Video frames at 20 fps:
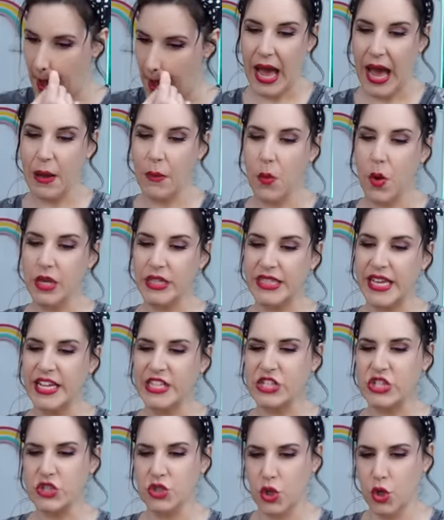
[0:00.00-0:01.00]
I want
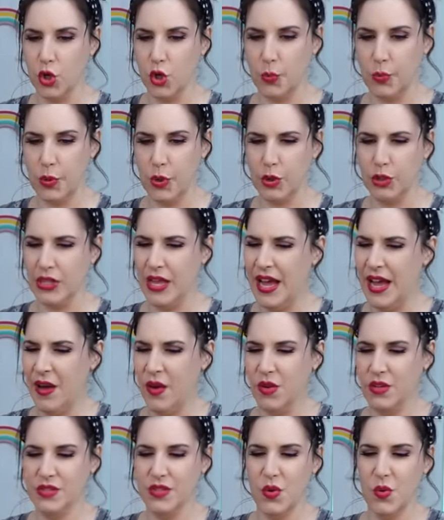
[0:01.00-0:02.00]
that strudel poodle. I
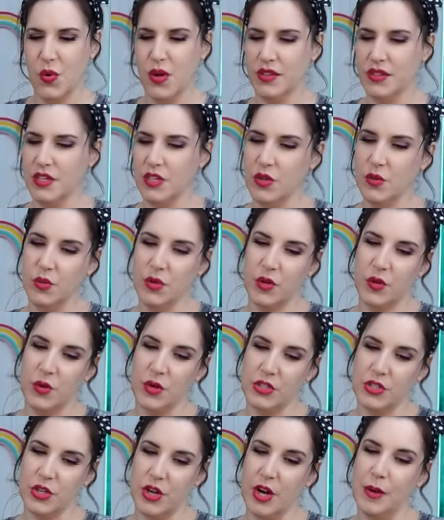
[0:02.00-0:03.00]
also want the
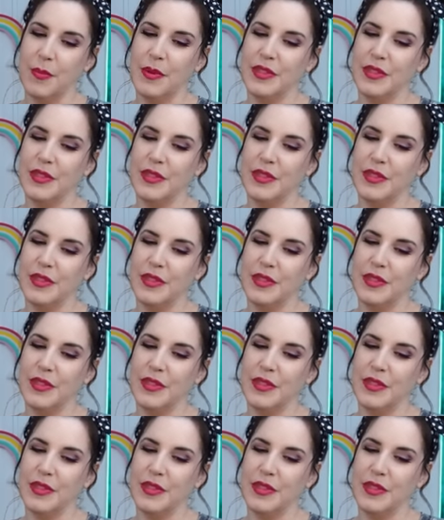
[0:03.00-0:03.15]
unicorn tart,